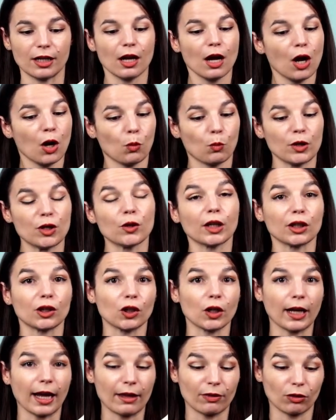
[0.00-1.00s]
where you can look
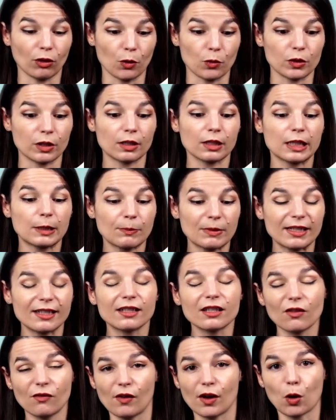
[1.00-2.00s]
at those
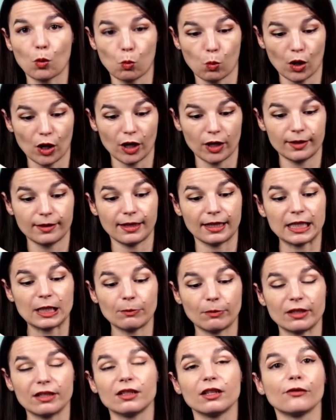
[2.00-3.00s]
specific words and
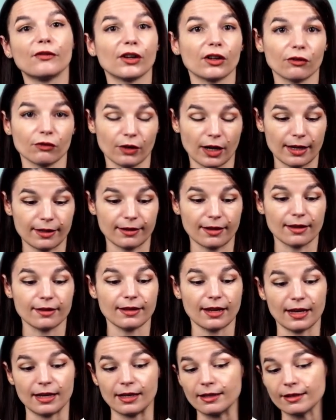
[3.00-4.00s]
specific phrases
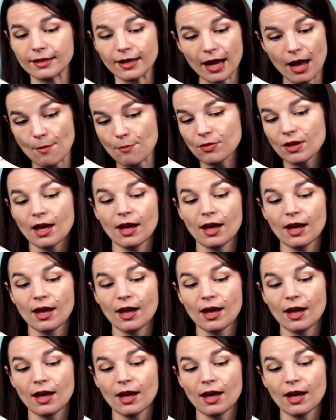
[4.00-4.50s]
in depth